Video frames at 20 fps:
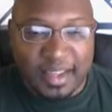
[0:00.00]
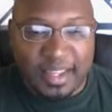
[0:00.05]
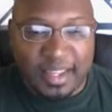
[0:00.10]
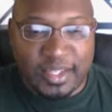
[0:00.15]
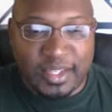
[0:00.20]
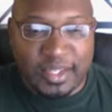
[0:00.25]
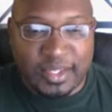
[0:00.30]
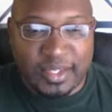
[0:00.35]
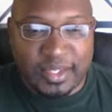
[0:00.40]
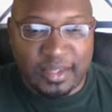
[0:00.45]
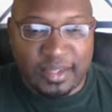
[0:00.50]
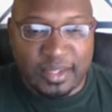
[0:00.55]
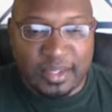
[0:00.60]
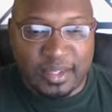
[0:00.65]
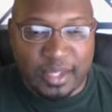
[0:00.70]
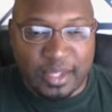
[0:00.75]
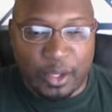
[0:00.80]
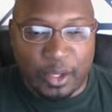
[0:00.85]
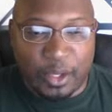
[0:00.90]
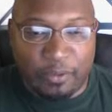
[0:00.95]
he is
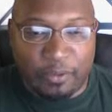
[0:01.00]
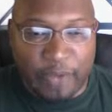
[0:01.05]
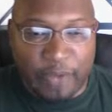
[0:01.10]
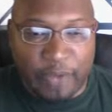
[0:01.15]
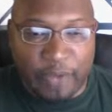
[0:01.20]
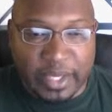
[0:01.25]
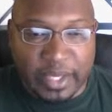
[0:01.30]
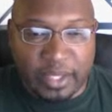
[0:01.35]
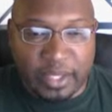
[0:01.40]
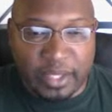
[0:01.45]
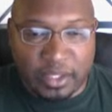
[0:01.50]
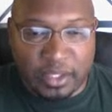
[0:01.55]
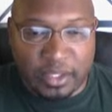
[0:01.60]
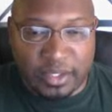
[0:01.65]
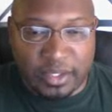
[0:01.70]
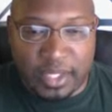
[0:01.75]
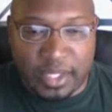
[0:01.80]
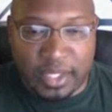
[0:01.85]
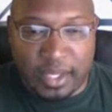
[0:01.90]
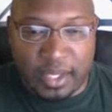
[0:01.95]
still fucking to
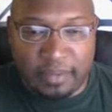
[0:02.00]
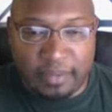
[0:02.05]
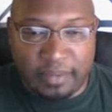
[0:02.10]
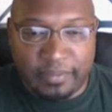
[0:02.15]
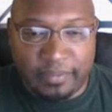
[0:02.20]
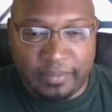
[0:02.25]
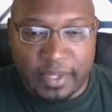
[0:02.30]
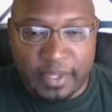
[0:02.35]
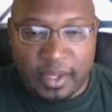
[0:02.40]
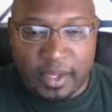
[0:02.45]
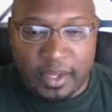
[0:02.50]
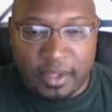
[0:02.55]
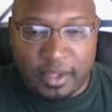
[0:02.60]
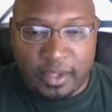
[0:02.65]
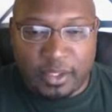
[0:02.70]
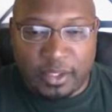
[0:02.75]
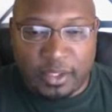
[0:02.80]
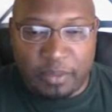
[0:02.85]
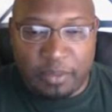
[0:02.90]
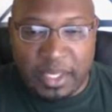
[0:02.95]
this day.
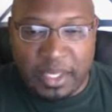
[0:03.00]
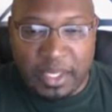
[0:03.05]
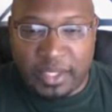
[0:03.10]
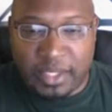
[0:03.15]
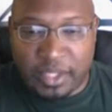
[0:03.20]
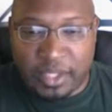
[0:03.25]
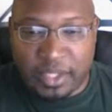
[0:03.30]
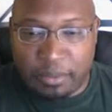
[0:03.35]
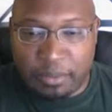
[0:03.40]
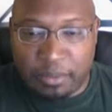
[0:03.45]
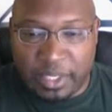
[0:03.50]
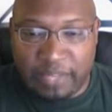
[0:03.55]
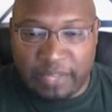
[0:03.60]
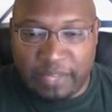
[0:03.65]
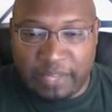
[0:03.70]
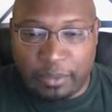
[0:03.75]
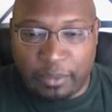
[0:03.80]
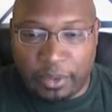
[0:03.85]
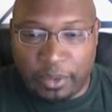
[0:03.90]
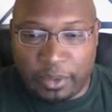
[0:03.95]
To me, it's
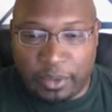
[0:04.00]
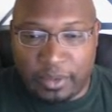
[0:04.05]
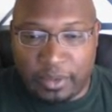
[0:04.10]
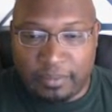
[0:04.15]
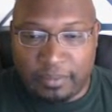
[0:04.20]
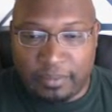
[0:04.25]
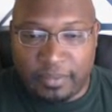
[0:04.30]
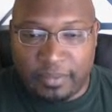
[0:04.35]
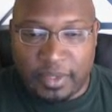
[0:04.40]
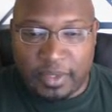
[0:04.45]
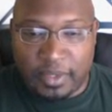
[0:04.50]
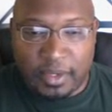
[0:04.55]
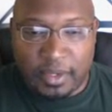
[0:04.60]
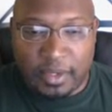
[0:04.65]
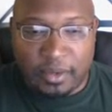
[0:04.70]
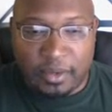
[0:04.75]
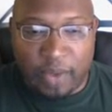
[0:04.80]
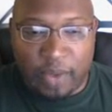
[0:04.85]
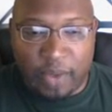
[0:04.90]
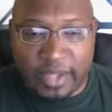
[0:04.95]
unbelievable.
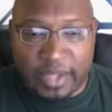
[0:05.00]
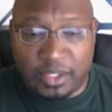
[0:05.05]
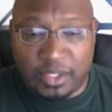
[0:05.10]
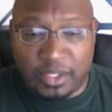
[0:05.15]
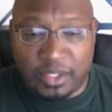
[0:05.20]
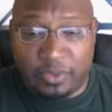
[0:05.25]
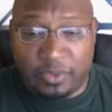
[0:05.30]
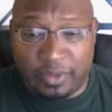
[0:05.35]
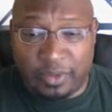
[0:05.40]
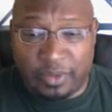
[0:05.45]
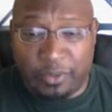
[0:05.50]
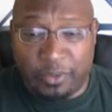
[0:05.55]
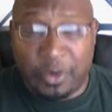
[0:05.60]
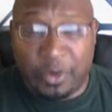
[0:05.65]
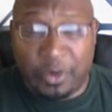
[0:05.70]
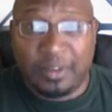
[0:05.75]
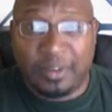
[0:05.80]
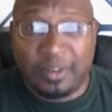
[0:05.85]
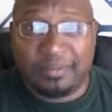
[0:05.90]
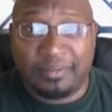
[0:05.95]
Why? Because he's
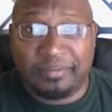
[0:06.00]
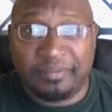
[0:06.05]
54?